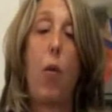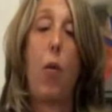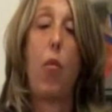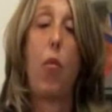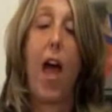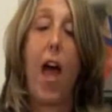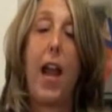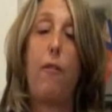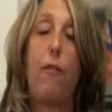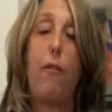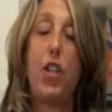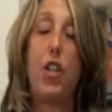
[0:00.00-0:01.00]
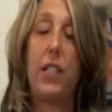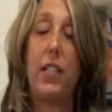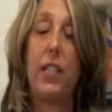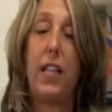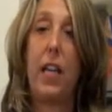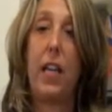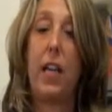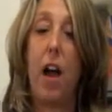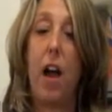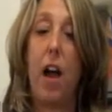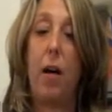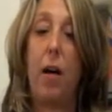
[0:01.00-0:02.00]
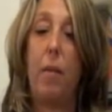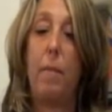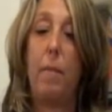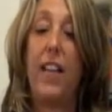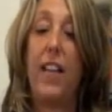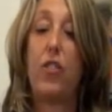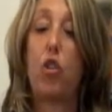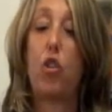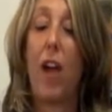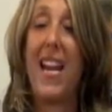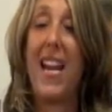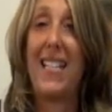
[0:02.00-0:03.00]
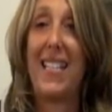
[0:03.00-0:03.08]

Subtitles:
that a proficiency-based grading